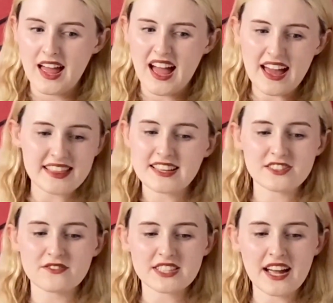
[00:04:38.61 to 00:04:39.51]
I think he's
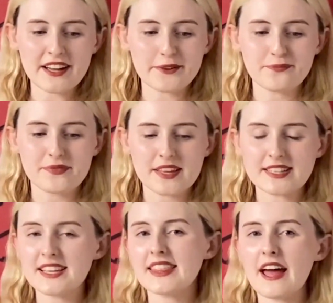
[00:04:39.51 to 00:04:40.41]
going to retire. He
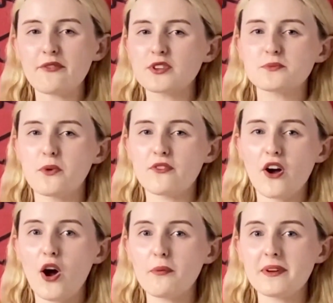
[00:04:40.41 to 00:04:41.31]
said that F1's more of
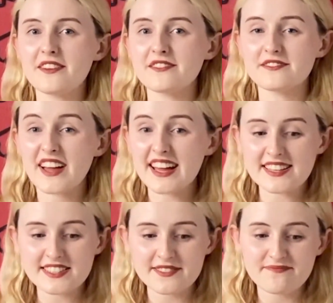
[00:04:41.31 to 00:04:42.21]
a hobby of
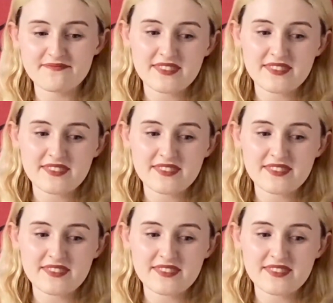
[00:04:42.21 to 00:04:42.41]
his.